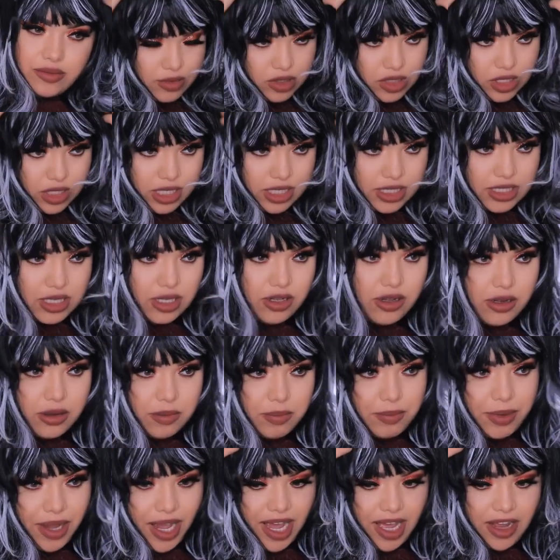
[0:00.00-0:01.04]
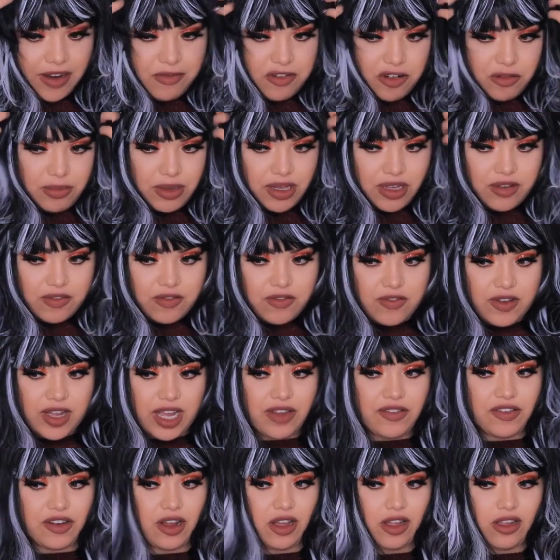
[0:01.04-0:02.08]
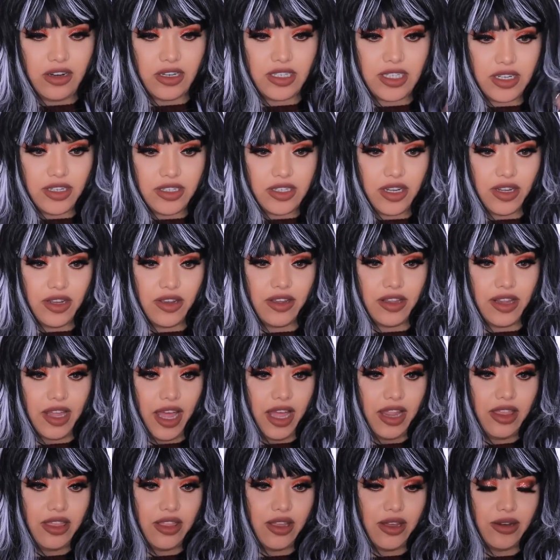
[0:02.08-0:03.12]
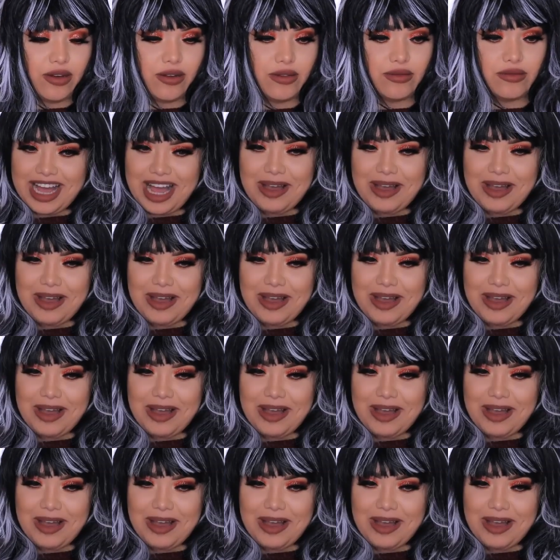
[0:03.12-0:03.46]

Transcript: She doesn't look bad for being $5, I'll tell you that though.